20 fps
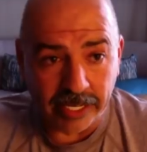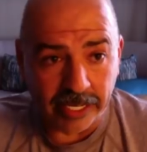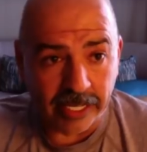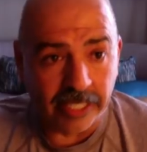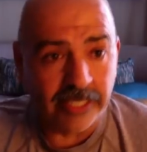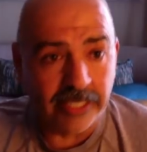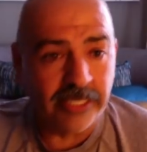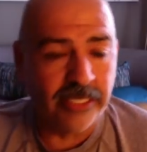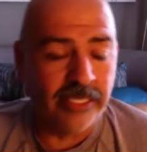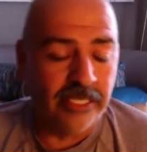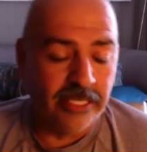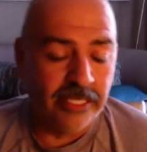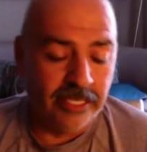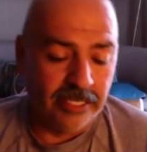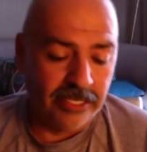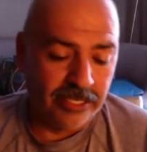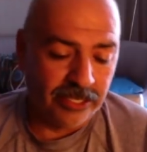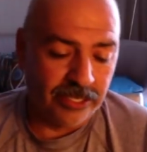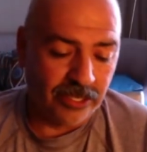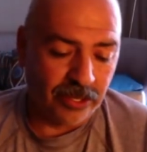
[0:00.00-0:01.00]
I guess.
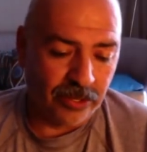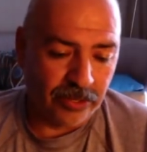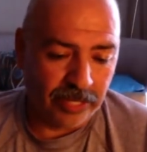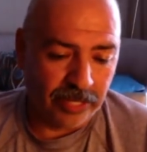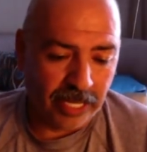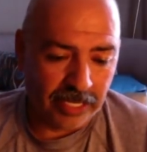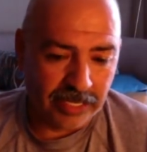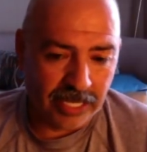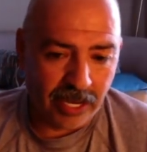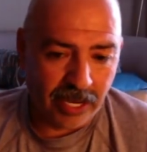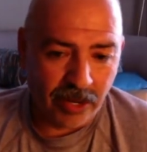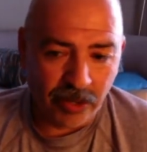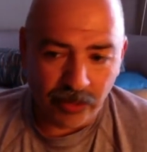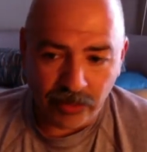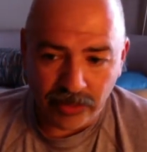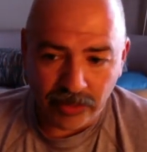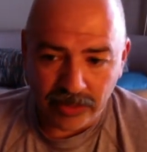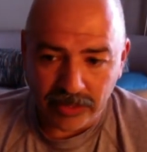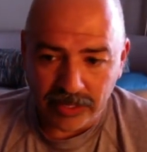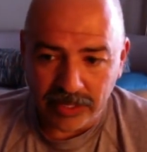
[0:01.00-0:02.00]
So that's how
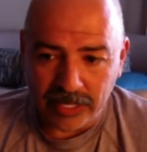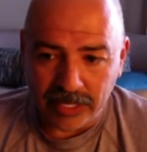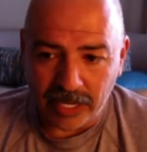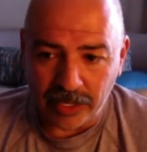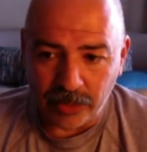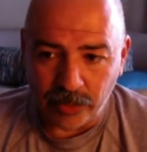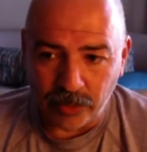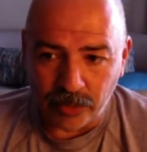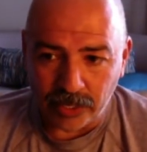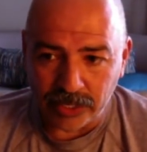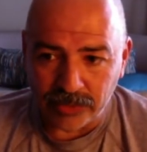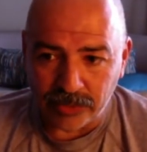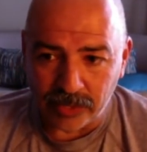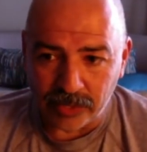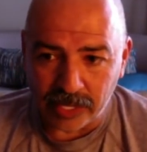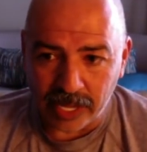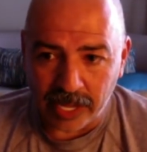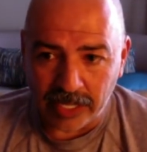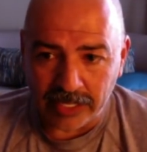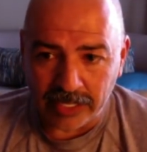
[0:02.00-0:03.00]
it kind of works
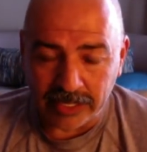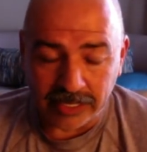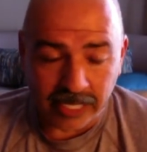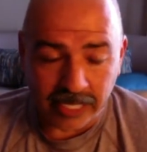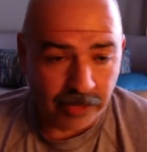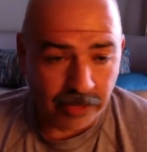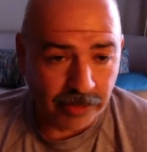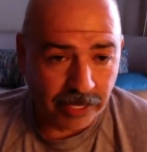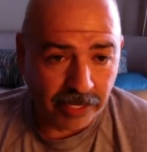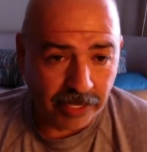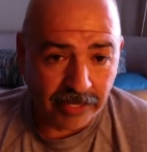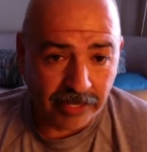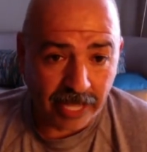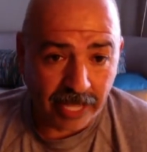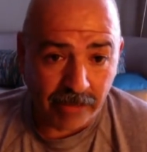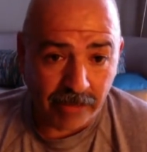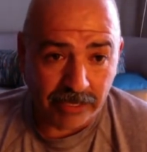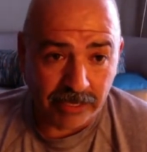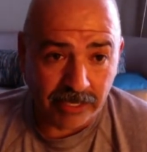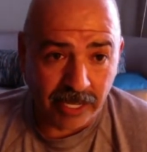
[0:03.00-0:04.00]
for that. The same thing with
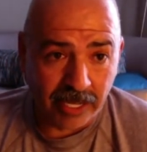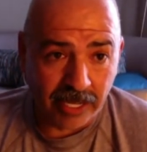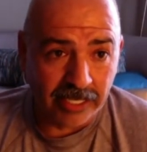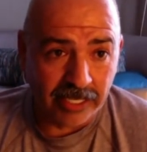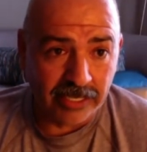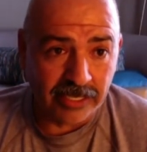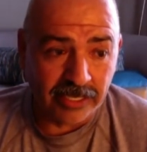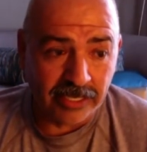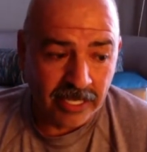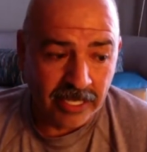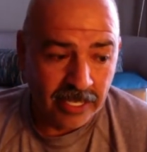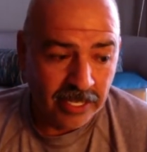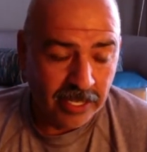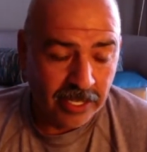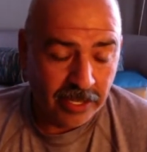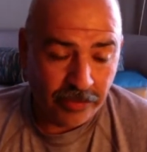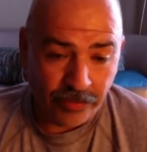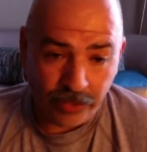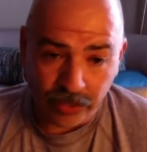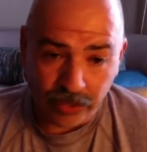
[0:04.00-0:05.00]
Amazon is,
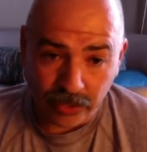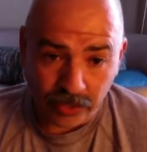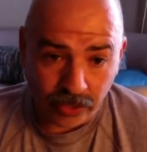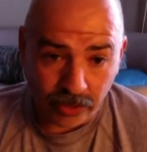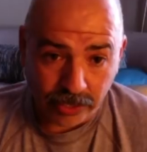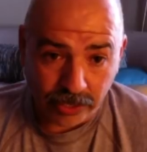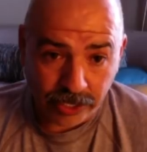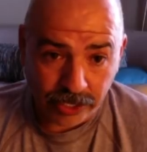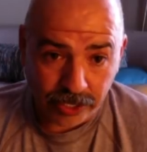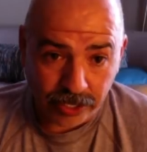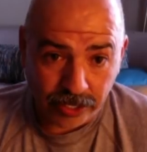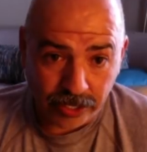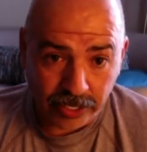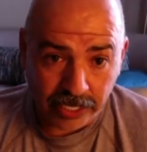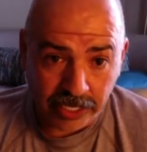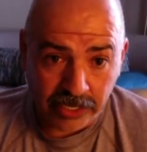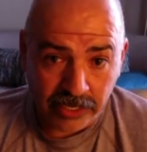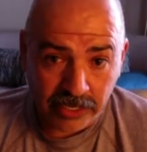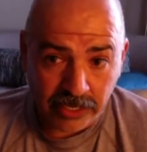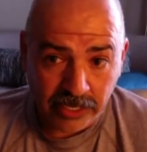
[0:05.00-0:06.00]
if you don't know what you're
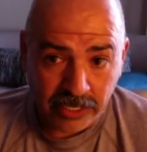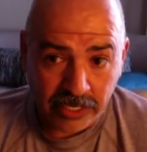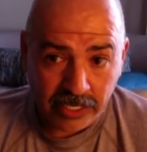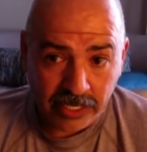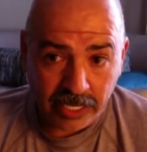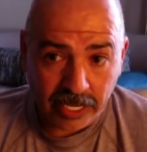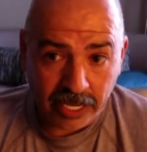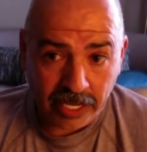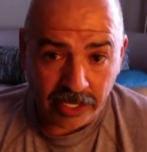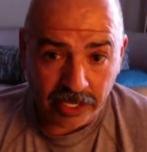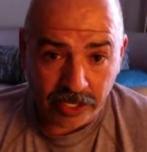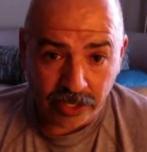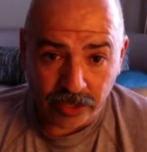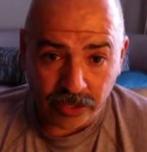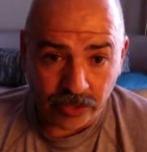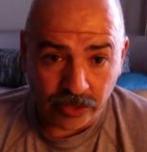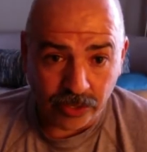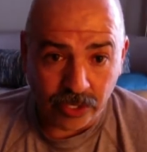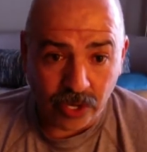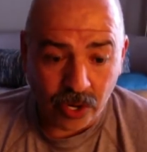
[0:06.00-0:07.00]
doing and you
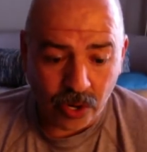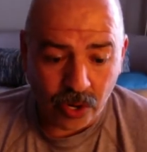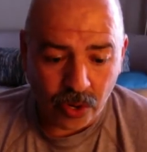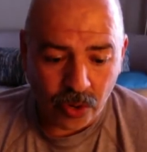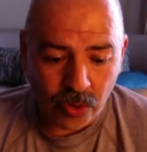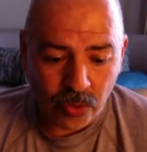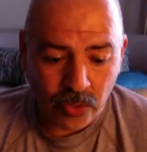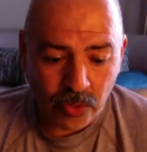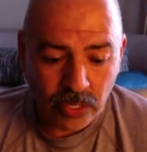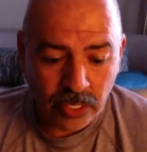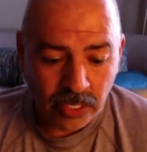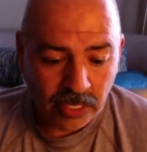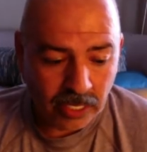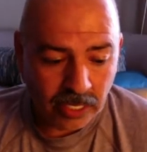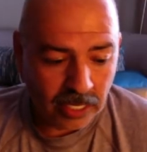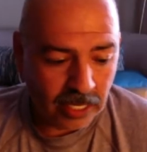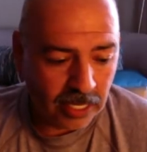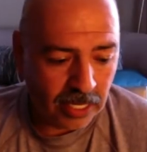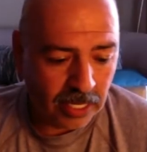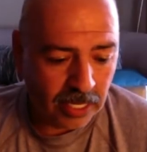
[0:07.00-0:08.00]
don't know
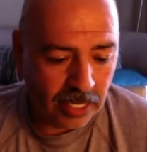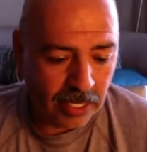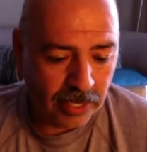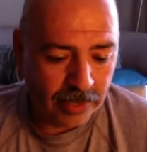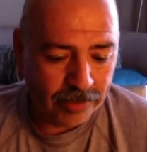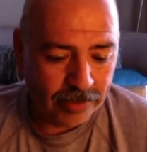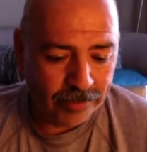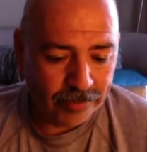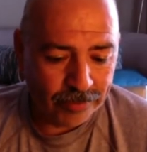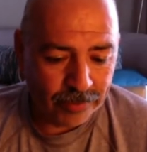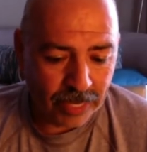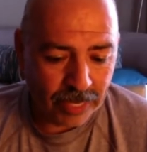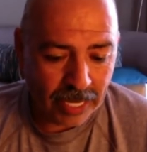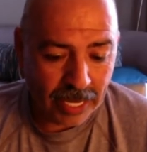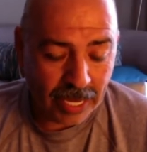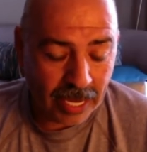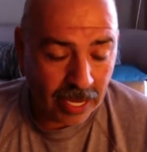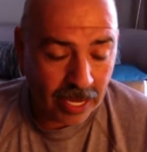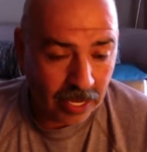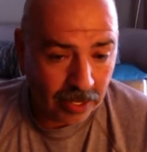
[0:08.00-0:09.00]

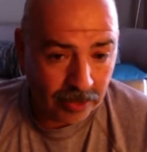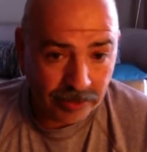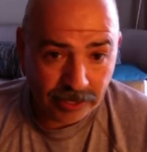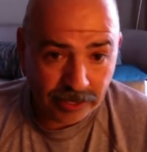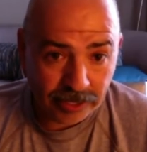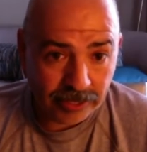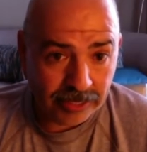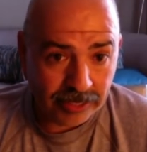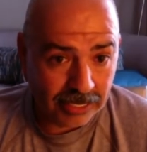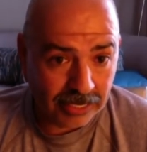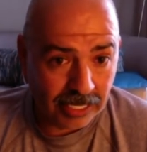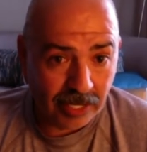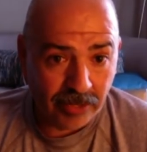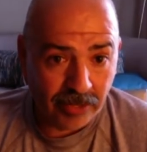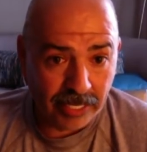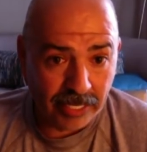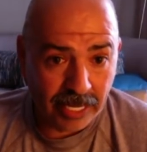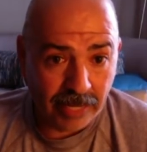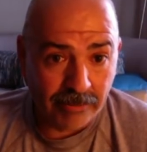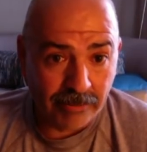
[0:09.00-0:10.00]
how to
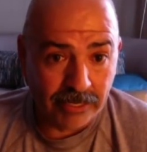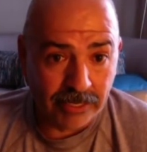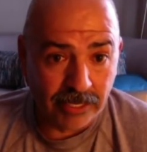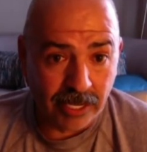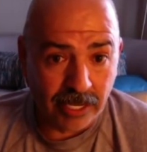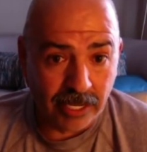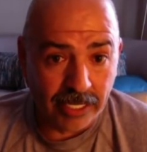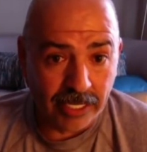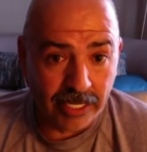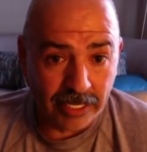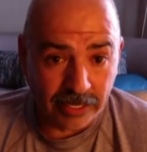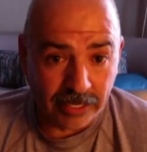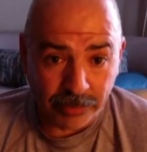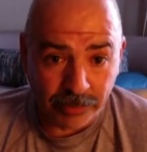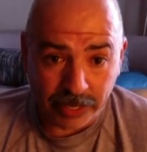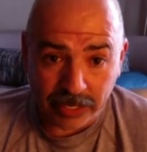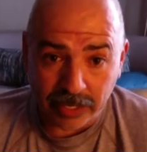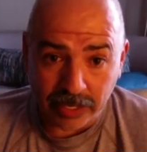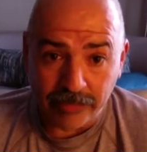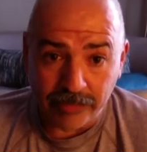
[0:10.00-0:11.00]
sell on Amazon, it
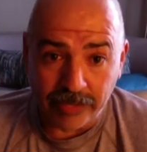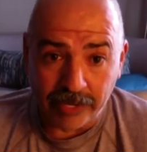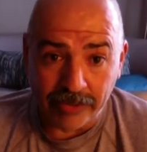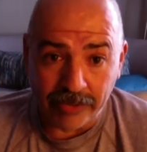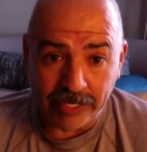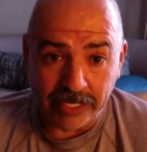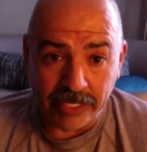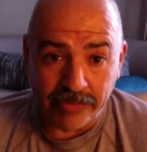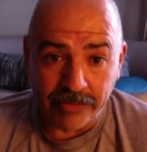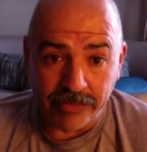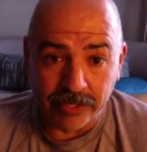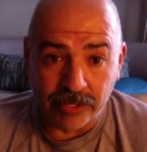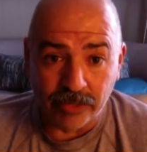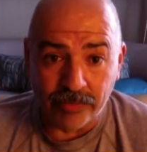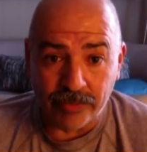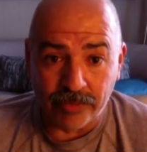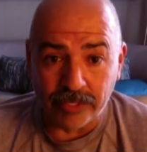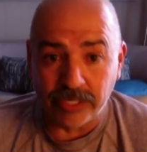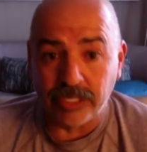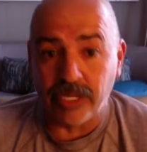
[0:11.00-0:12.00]
could become very
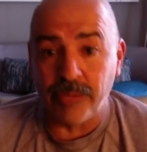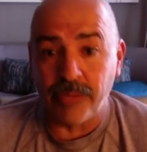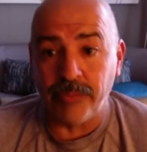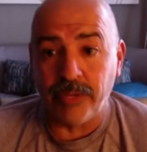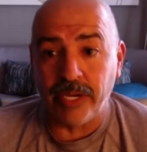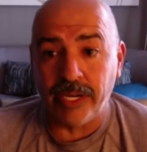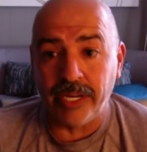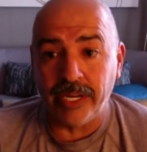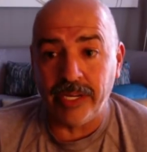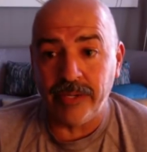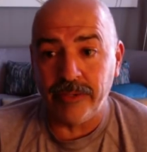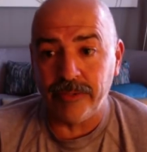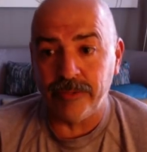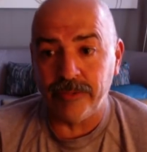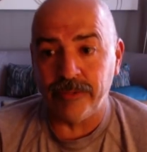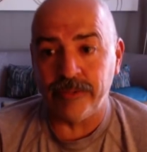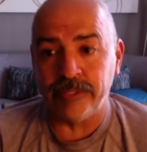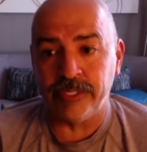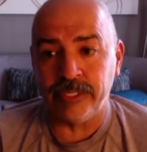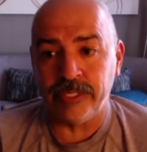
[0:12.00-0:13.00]
difficult for somebody
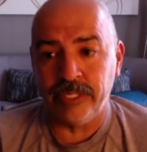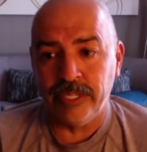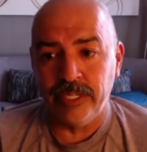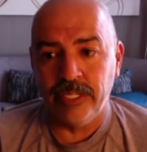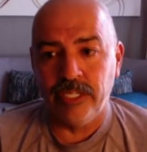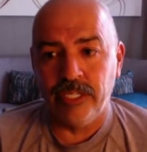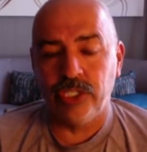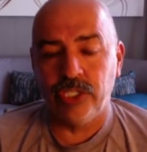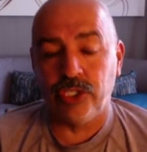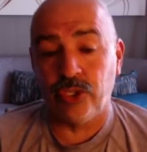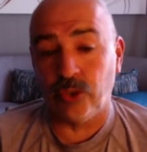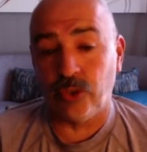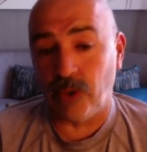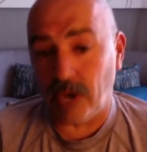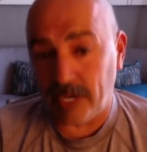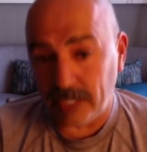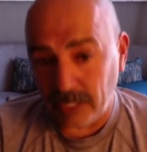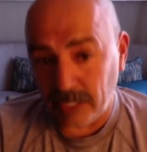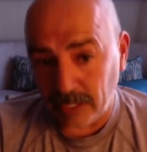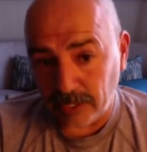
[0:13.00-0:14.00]
who's
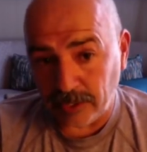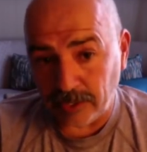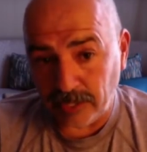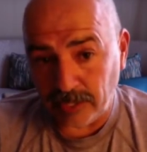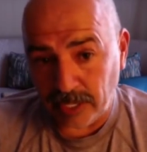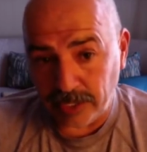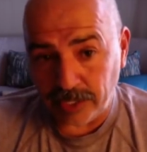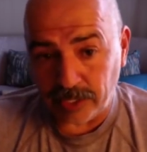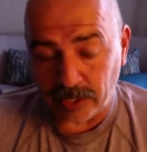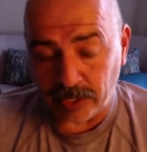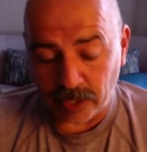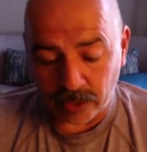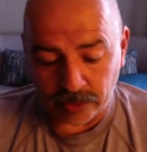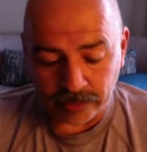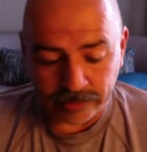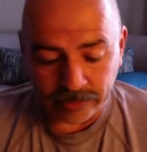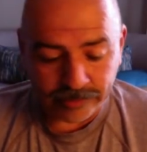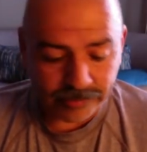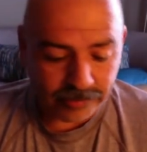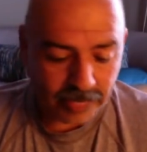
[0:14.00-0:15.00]
trying to learn on their
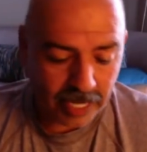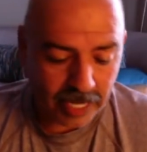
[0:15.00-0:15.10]
own.